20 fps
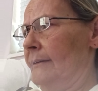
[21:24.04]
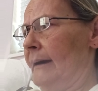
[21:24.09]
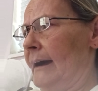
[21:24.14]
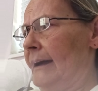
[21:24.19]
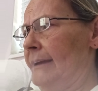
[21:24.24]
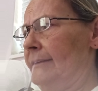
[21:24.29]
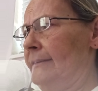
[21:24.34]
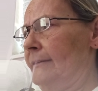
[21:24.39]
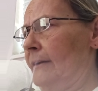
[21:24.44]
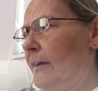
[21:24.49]

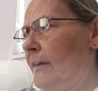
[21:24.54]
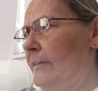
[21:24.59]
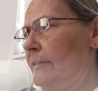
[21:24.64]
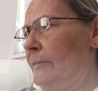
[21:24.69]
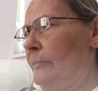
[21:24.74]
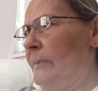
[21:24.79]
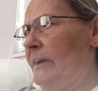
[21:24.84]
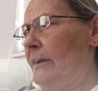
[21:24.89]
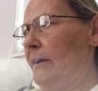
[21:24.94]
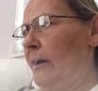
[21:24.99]
I saw
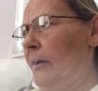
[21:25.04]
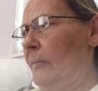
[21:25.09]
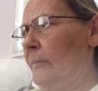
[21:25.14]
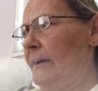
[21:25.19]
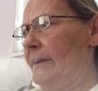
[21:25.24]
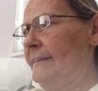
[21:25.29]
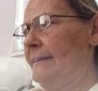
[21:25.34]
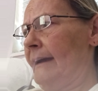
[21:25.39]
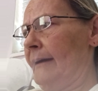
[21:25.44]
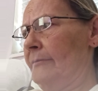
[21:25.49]
that we
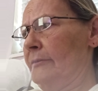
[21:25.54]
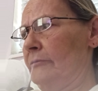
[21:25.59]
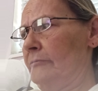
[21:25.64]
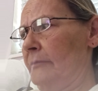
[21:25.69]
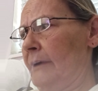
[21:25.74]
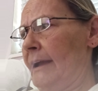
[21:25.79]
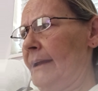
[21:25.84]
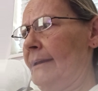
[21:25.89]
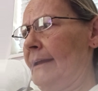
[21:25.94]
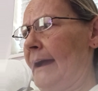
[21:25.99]
always have the
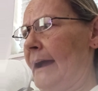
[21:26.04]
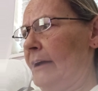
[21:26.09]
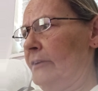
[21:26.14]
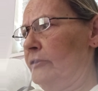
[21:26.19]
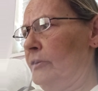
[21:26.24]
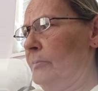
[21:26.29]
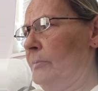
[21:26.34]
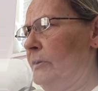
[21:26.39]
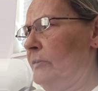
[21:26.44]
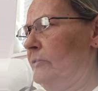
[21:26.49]
right
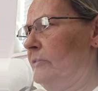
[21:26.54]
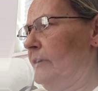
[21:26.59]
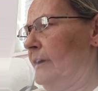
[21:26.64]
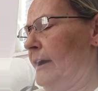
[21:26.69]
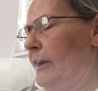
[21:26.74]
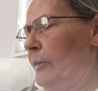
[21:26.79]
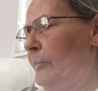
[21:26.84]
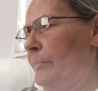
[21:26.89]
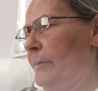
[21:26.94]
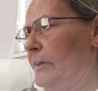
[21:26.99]
attribute to
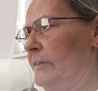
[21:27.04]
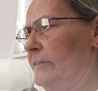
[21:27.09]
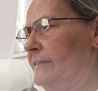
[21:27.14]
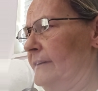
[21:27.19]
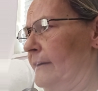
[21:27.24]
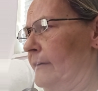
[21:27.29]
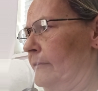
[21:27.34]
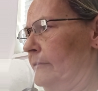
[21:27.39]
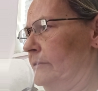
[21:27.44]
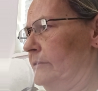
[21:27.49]
help
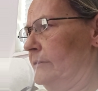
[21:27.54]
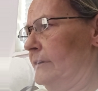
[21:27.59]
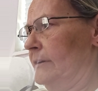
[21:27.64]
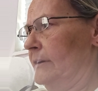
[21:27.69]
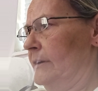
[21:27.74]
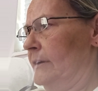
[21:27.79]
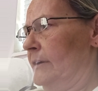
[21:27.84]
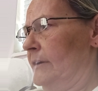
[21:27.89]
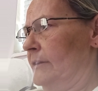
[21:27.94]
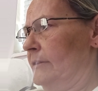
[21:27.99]
ourselves,
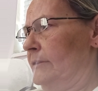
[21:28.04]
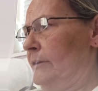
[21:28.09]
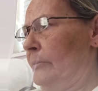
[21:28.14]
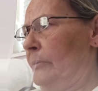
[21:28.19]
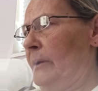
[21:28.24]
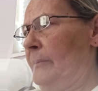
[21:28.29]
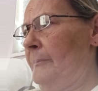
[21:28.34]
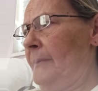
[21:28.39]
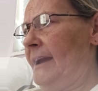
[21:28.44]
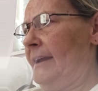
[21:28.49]
though
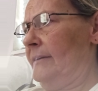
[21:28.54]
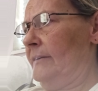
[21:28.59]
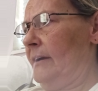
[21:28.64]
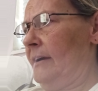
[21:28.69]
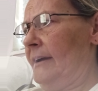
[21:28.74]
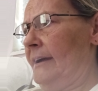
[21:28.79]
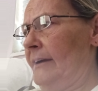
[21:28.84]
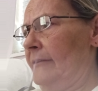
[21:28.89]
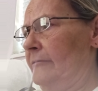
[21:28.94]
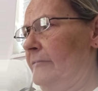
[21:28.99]
we may
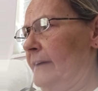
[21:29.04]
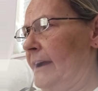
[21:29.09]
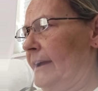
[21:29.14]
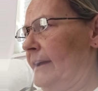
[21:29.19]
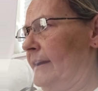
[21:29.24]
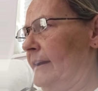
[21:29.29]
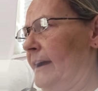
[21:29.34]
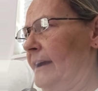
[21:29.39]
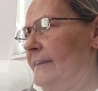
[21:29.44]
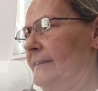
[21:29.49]
not have
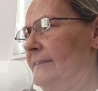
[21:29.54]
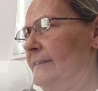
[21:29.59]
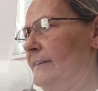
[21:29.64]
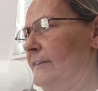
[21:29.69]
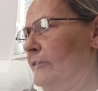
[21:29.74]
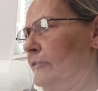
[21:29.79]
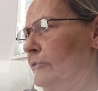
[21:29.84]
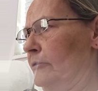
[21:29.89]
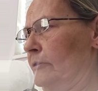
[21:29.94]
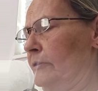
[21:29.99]
recognized
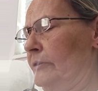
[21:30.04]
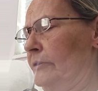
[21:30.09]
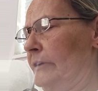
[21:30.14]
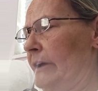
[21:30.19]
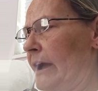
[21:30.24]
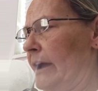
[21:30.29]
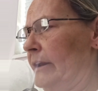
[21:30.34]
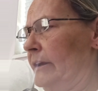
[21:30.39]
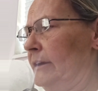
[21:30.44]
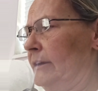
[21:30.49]
it or learned
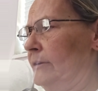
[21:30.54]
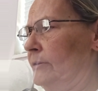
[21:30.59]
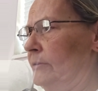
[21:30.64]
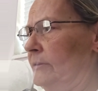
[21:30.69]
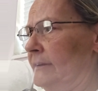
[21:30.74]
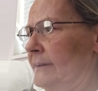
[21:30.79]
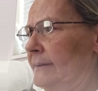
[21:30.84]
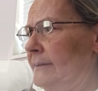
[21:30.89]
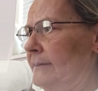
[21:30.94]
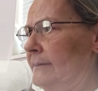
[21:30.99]
how to
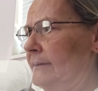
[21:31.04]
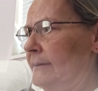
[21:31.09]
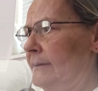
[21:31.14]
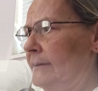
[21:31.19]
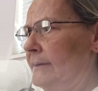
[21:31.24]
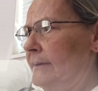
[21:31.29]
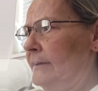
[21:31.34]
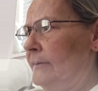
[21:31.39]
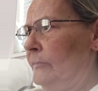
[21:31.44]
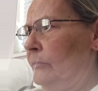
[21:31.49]
use it.
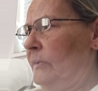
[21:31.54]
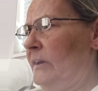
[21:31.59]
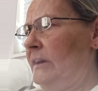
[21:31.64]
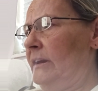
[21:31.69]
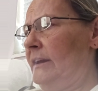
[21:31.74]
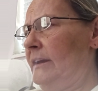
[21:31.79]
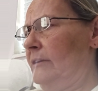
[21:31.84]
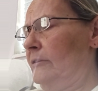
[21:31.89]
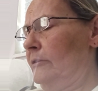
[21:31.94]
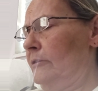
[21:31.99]
We
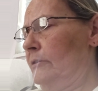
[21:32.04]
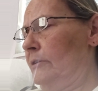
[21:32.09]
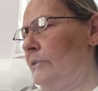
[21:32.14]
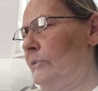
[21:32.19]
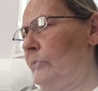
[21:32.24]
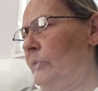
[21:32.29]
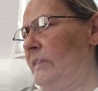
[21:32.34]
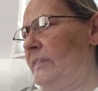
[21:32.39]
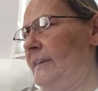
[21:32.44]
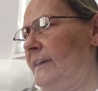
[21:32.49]
need to
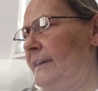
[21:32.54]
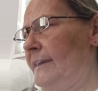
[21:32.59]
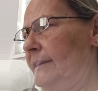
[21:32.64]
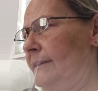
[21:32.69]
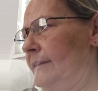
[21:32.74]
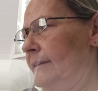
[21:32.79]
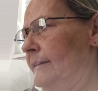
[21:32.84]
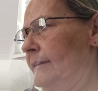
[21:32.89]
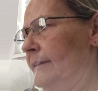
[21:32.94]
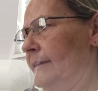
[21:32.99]
look
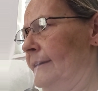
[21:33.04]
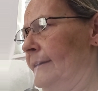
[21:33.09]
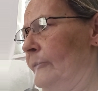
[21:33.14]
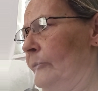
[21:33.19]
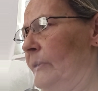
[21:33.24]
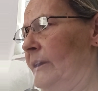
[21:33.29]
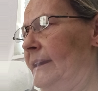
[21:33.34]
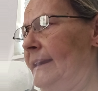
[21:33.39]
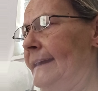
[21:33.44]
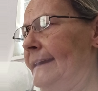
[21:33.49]
within.
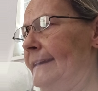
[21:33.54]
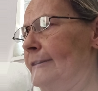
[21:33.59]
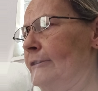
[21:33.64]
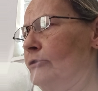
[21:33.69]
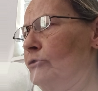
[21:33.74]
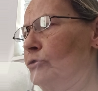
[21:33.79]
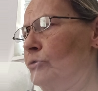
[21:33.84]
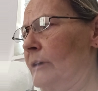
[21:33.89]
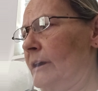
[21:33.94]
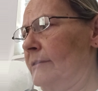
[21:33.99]
We need to
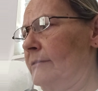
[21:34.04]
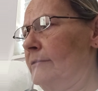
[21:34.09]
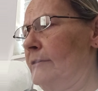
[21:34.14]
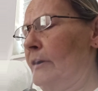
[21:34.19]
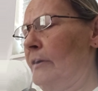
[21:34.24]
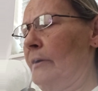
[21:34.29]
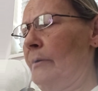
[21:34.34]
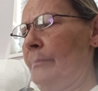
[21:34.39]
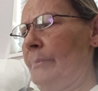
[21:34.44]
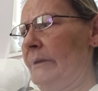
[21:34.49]
trust
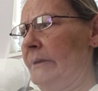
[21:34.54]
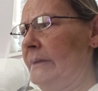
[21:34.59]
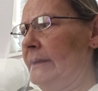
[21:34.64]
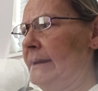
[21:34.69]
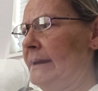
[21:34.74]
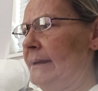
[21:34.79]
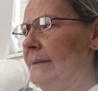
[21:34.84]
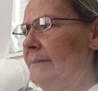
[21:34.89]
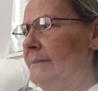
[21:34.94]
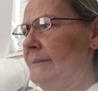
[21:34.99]
our
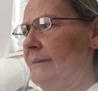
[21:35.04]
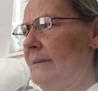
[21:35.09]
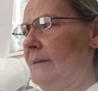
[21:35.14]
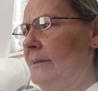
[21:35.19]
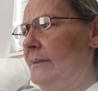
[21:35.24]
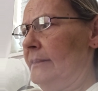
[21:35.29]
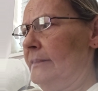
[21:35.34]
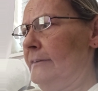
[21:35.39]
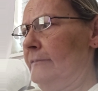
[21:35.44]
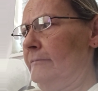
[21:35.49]
abilities.
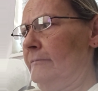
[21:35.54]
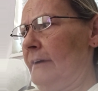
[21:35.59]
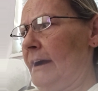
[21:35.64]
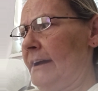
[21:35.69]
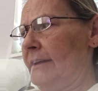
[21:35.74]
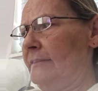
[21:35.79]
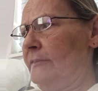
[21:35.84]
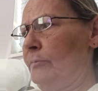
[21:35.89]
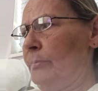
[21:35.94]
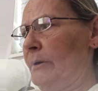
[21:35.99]
The
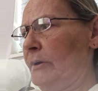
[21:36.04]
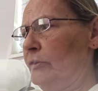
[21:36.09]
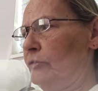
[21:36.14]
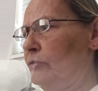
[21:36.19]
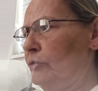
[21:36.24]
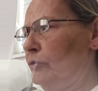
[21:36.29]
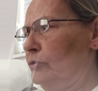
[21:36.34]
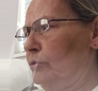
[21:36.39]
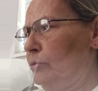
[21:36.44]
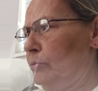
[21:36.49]
right
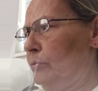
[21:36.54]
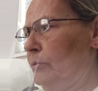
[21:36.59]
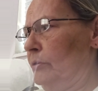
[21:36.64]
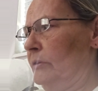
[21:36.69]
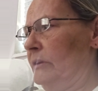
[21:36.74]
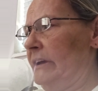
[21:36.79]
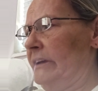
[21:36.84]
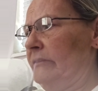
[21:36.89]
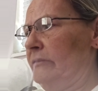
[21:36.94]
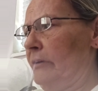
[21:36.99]
spiritual
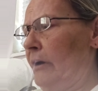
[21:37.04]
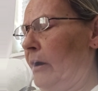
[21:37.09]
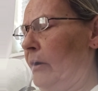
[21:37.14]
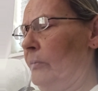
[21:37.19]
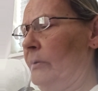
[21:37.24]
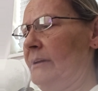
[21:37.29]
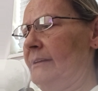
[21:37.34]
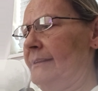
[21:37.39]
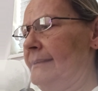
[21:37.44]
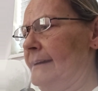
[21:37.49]
tool is
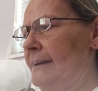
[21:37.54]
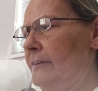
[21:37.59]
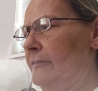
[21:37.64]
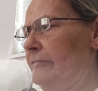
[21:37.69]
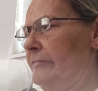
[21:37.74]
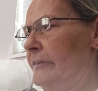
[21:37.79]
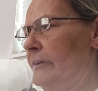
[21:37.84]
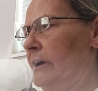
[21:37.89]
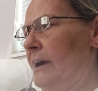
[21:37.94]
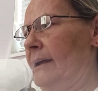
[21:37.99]
always there
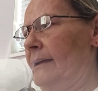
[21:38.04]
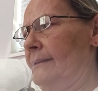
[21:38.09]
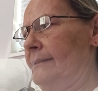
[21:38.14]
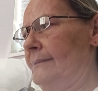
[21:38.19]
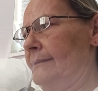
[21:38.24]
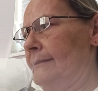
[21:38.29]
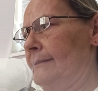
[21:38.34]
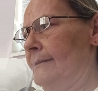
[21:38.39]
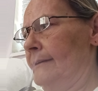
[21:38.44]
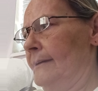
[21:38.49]
for
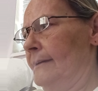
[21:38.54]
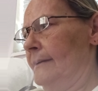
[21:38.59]
us.